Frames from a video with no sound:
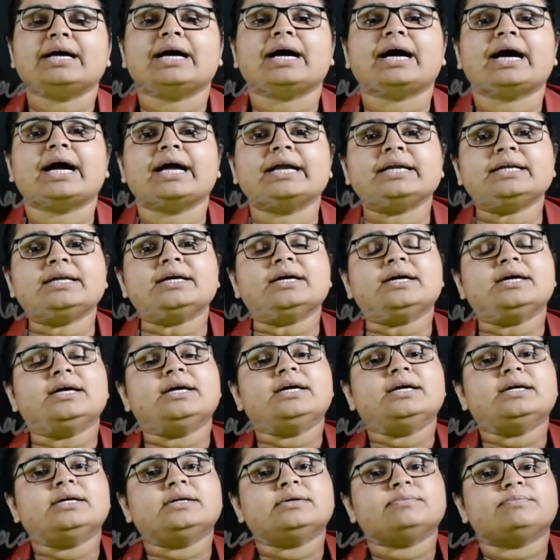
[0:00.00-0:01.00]
and
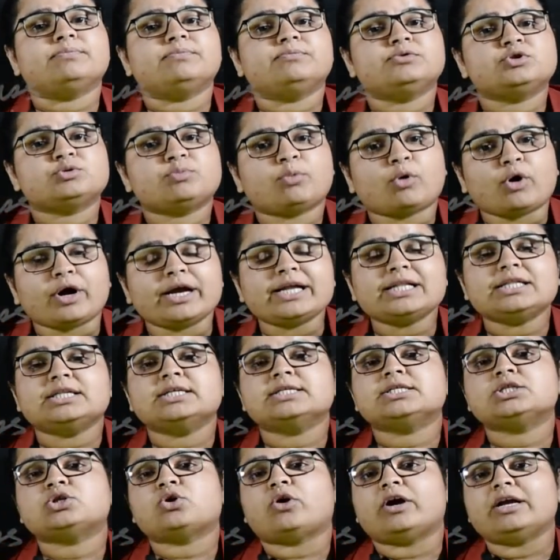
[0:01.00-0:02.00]
spoil
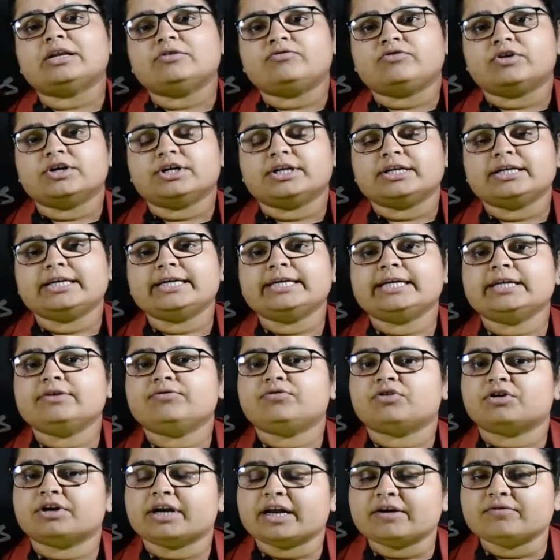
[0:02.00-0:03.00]
the soil fertility
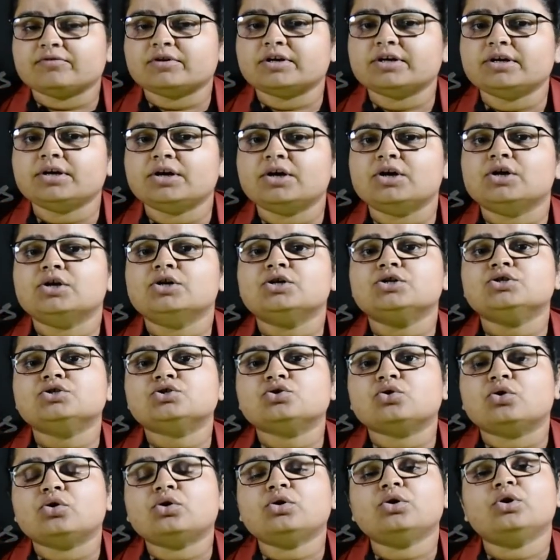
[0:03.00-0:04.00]
forever.
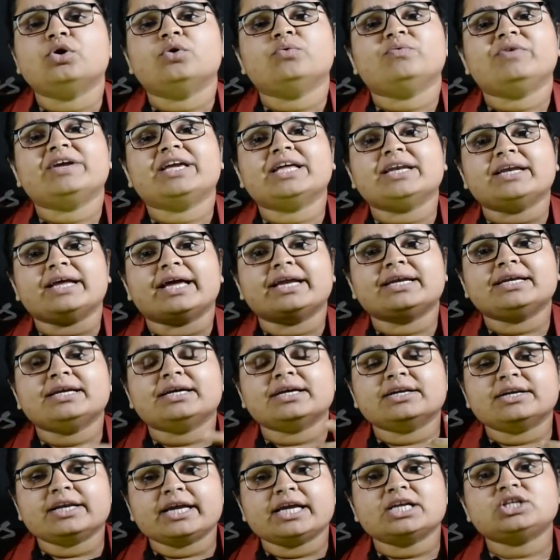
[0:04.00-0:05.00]
So we can
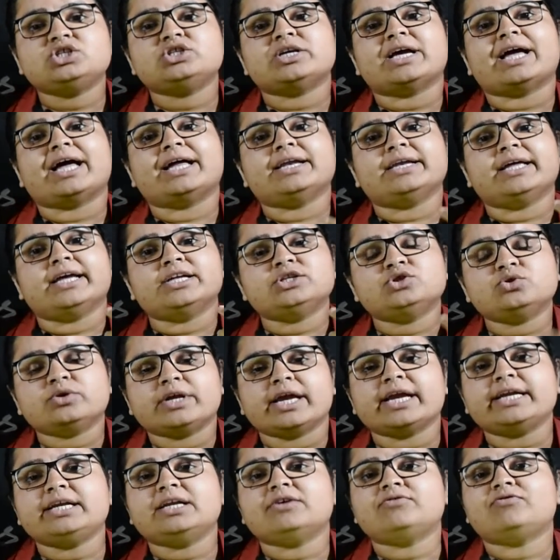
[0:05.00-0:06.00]
encourage and
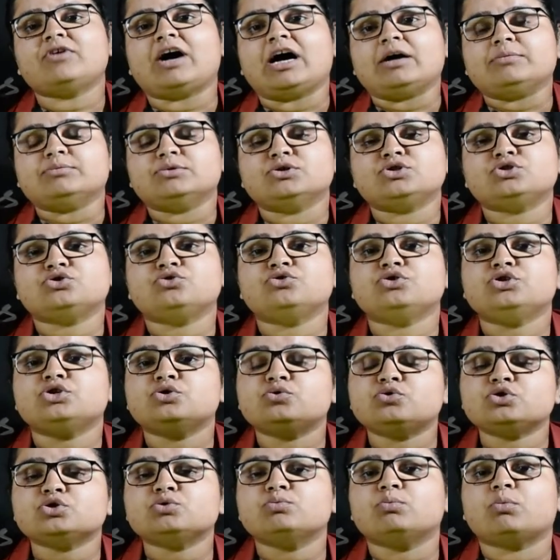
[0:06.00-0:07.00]
educate our farmers to
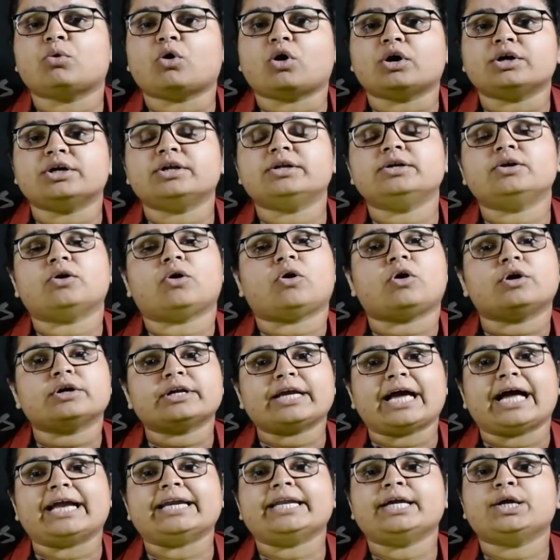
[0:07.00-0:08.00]
use modern
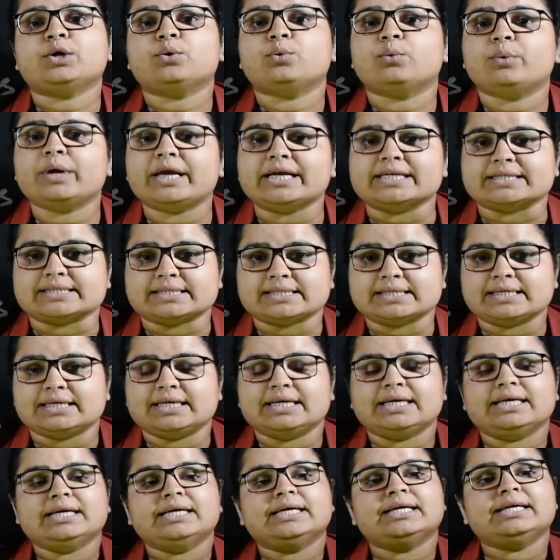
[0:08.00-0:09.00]
organic ways.
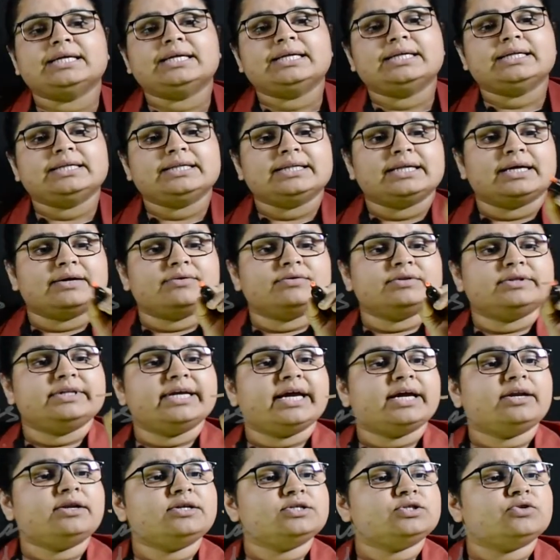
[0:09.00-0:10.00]

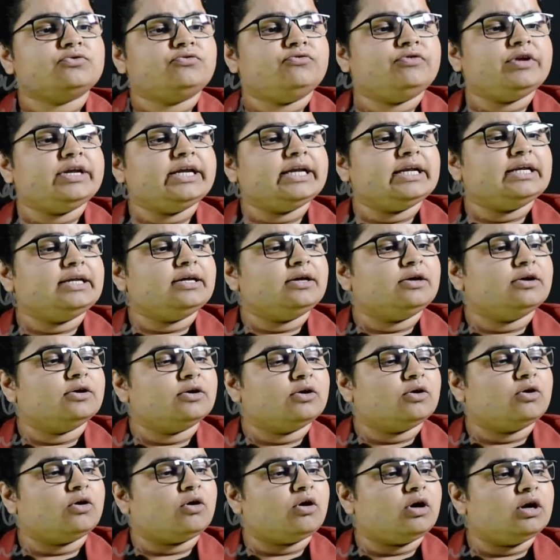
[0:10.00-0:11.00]
There is a field
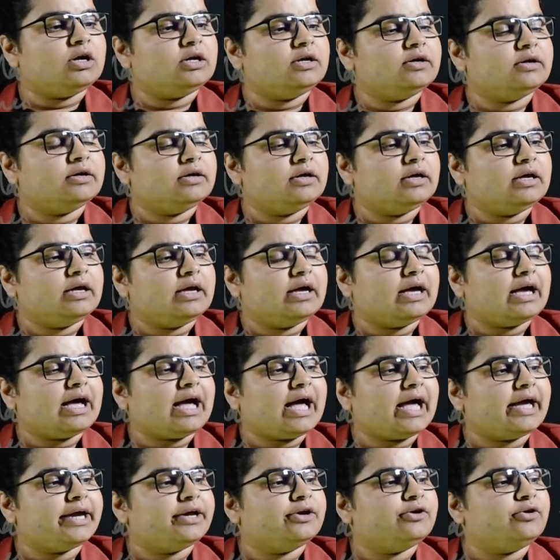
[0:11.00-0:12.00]
called
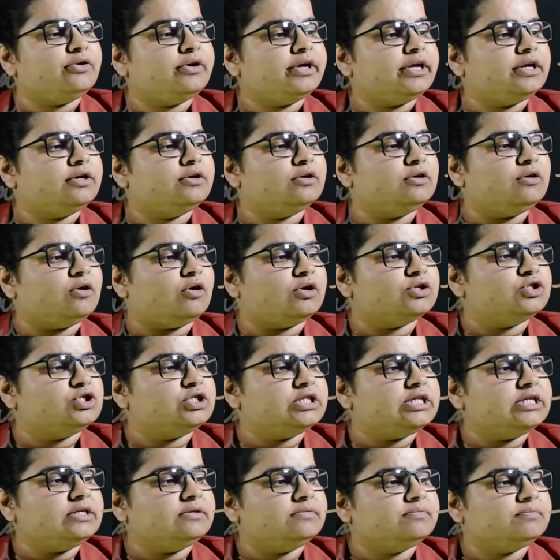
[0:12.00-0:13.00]
Agro
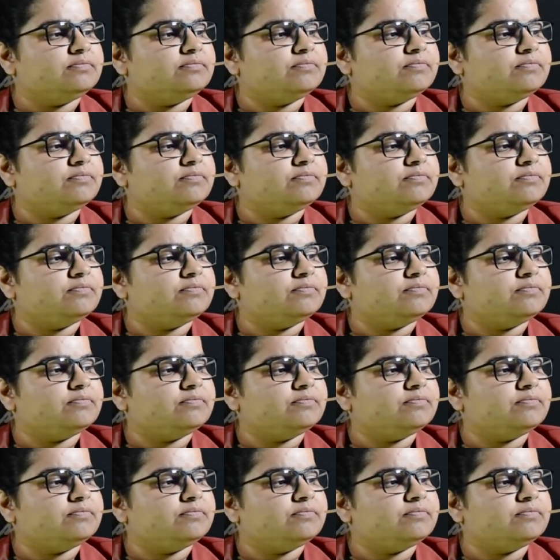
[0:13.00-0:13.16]
Ecology.